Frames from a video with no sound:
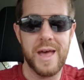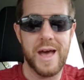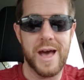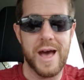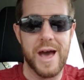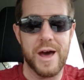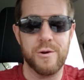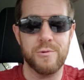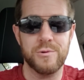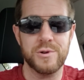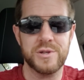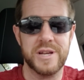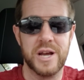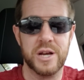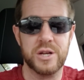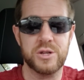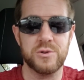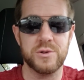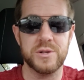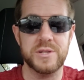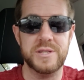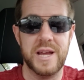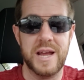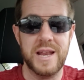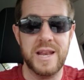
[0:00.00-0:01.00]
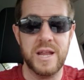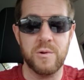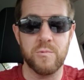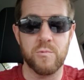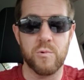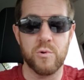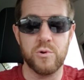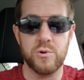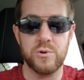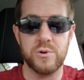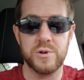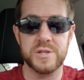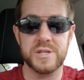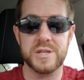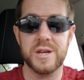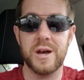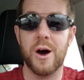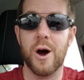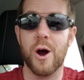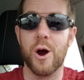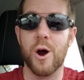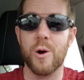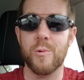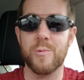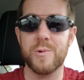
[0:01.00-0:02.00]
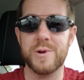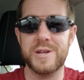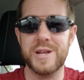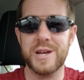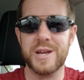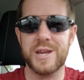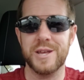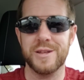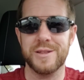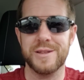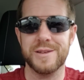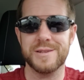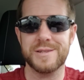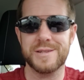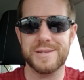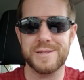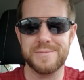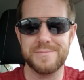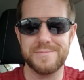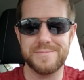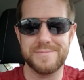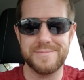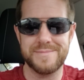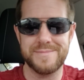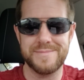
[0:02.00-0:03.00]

heterosexual dating rules are ridiculous.